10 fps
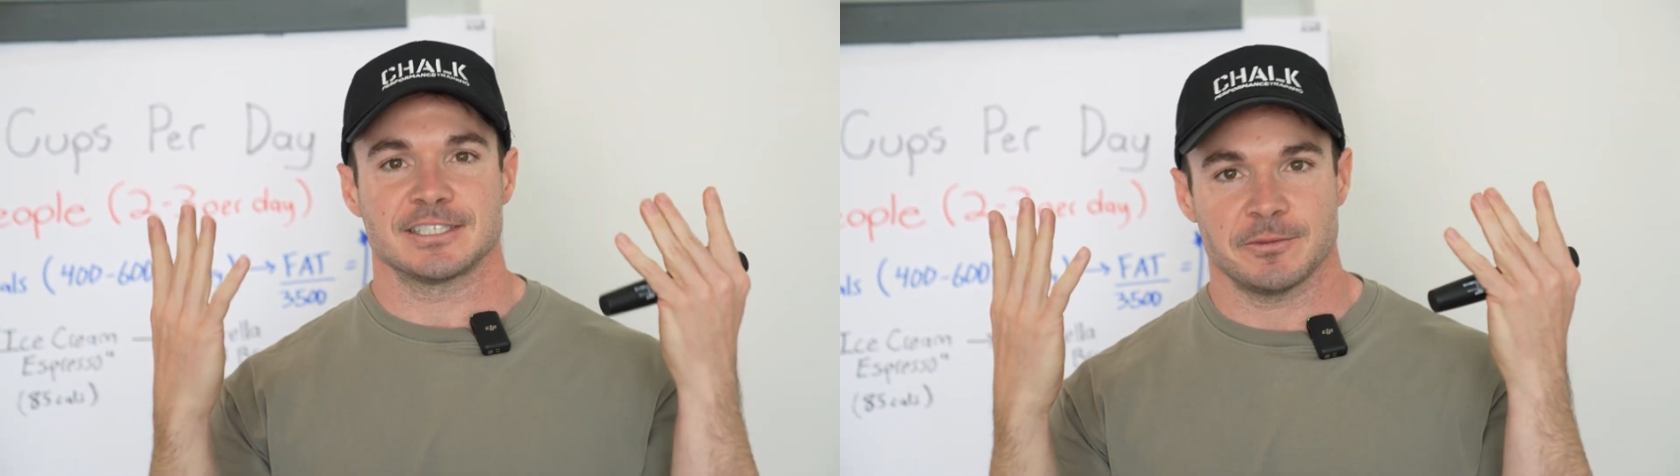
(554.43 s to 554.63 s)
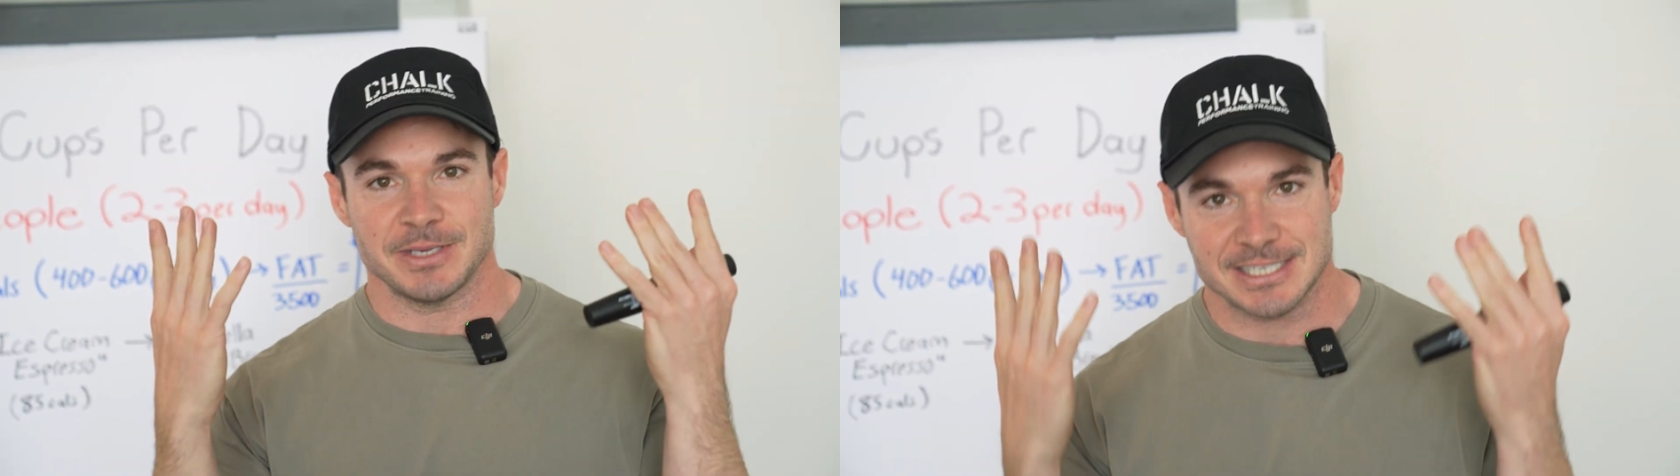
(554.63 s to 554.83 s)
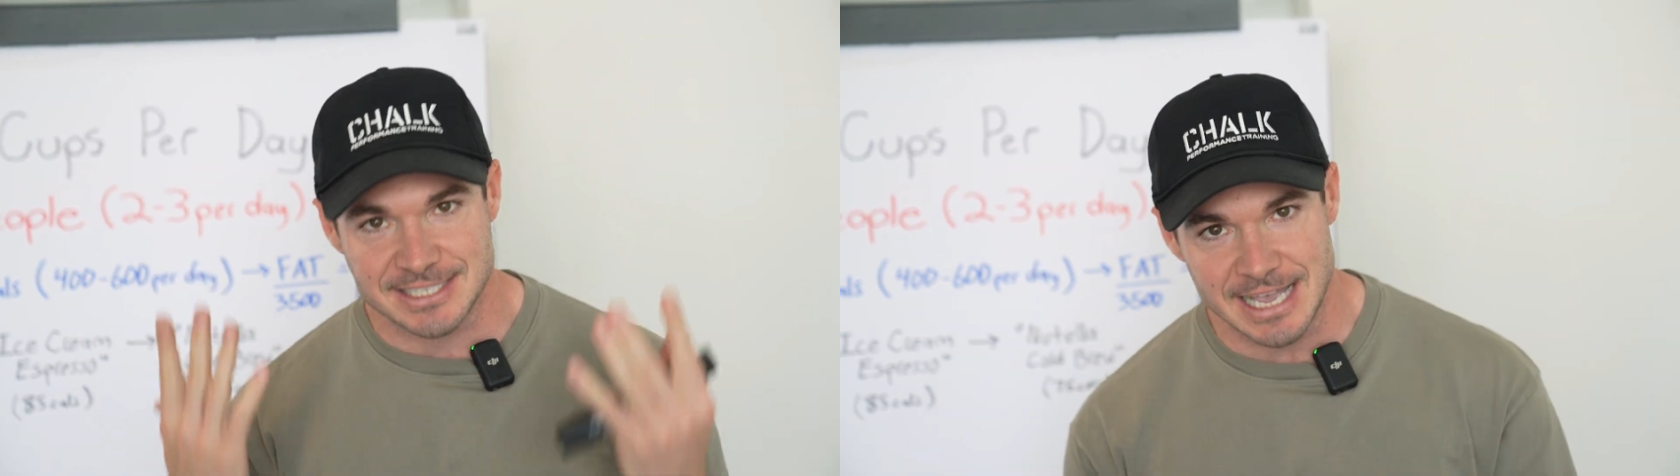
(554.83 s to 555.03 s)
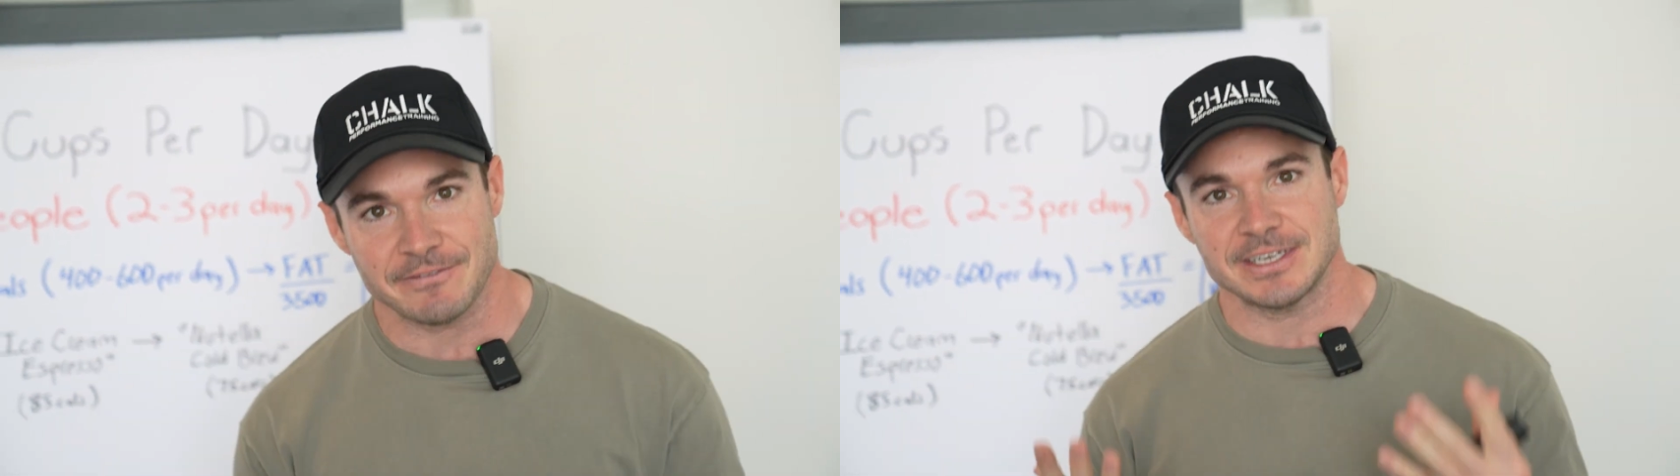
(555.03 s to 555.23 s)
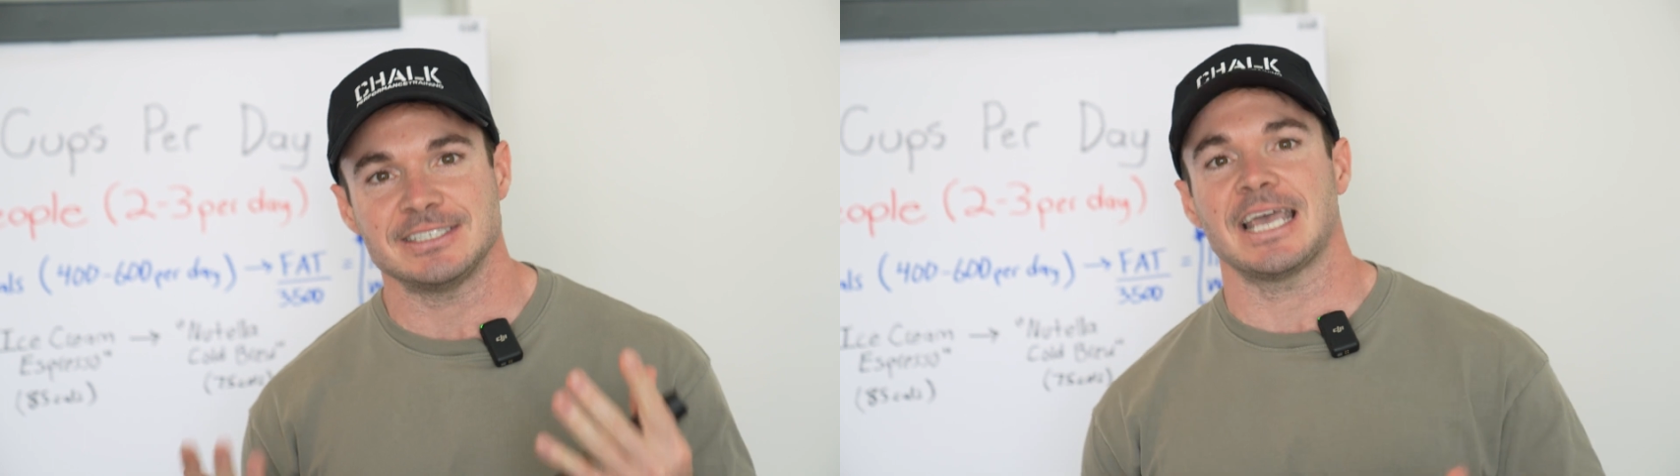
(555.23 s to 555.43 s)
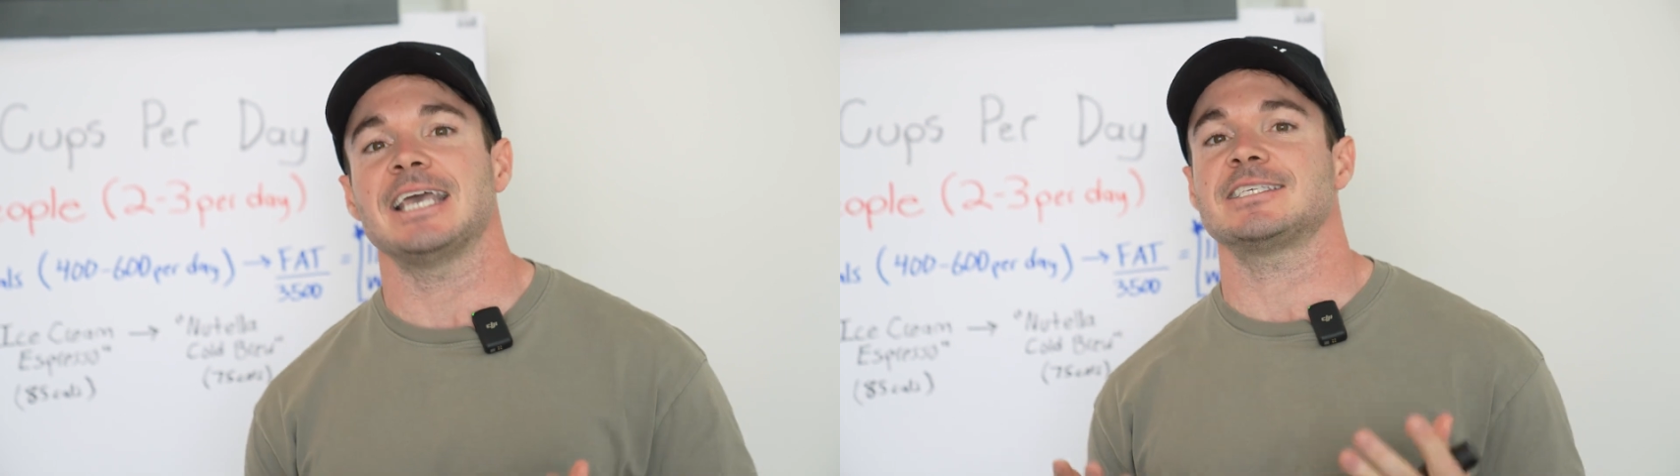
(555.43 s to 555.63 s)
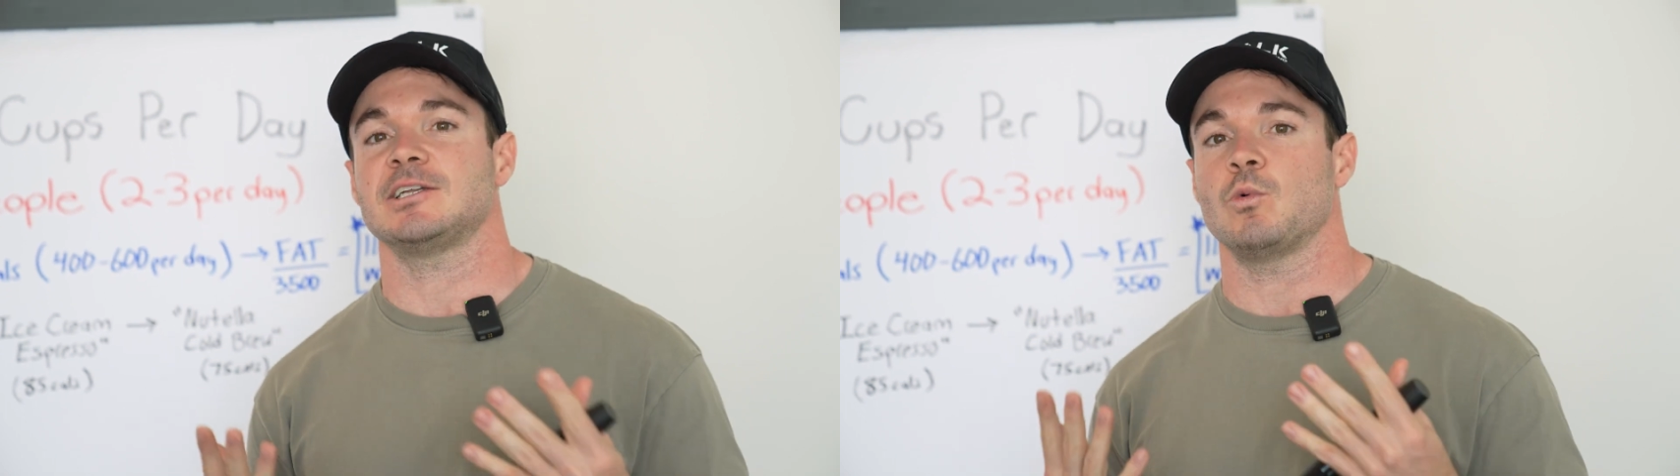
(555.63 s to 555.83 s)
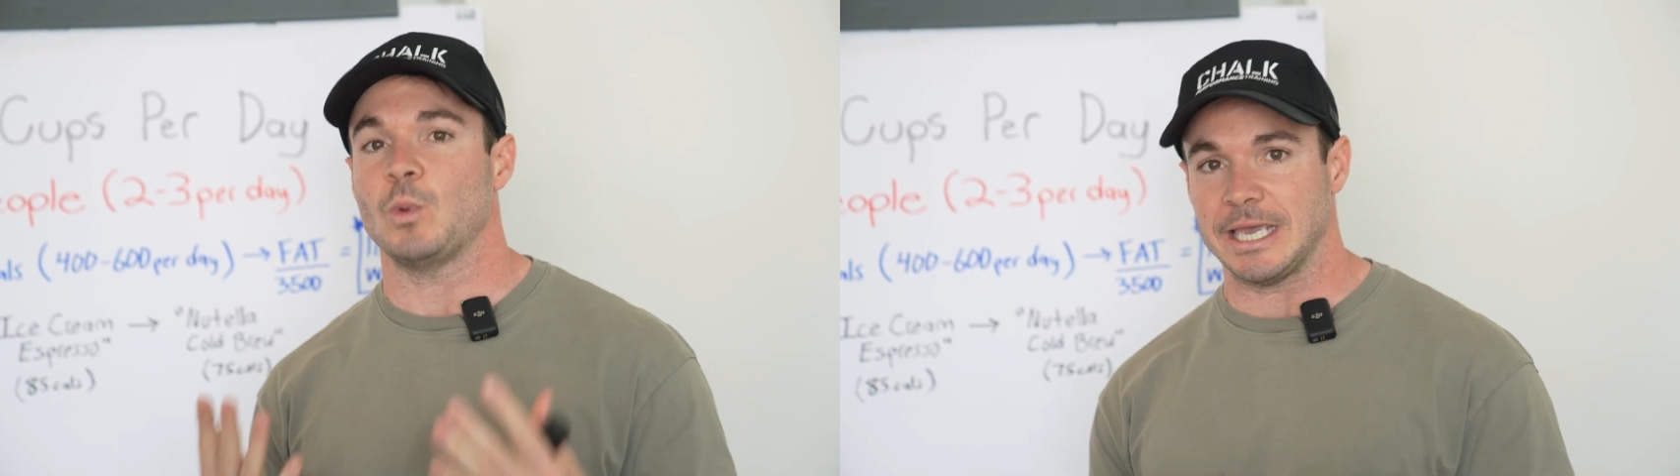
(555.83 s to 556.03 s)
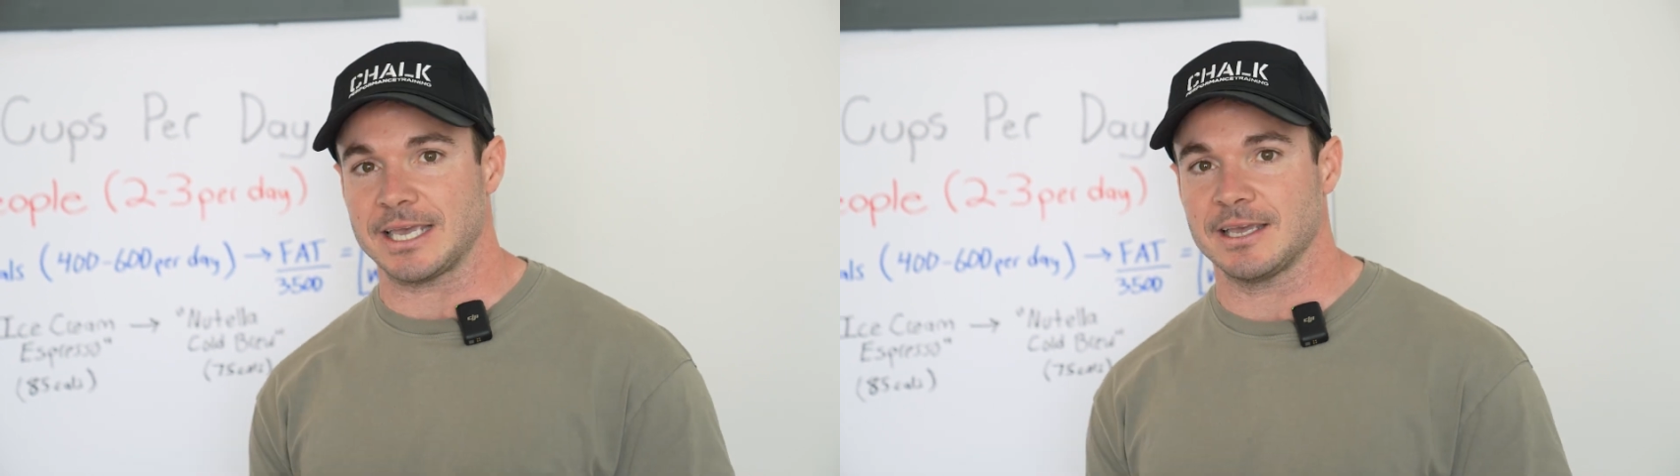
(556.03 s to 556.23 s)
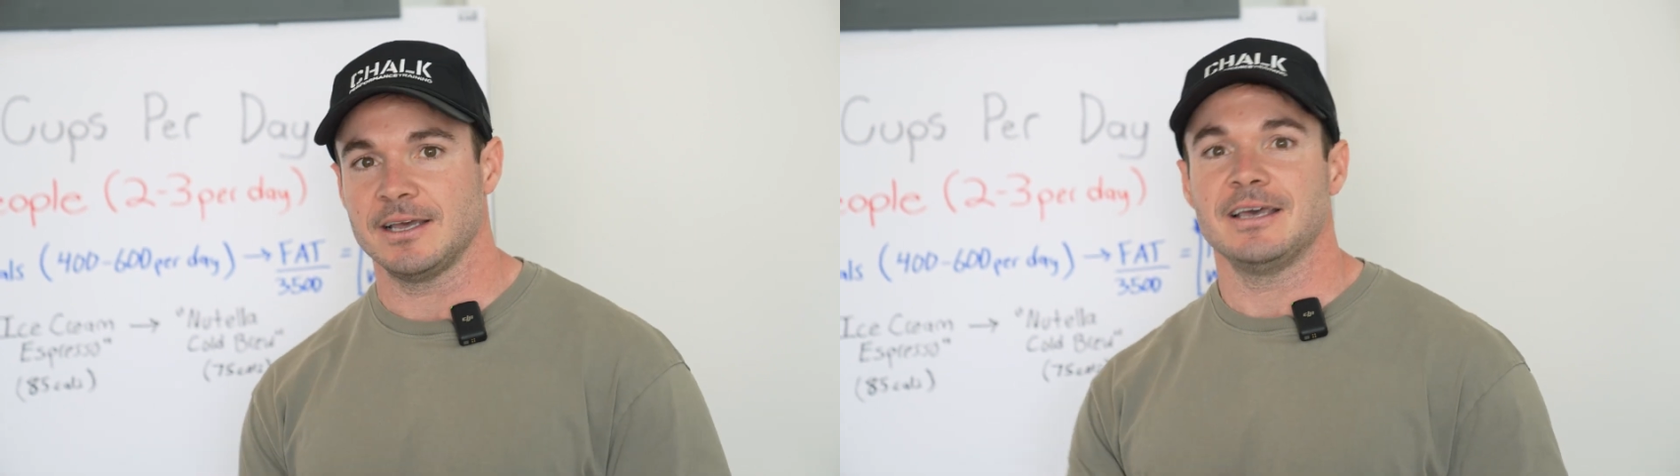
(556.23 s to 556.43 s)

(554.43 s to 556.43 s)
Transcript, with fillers: to be seven days in a week.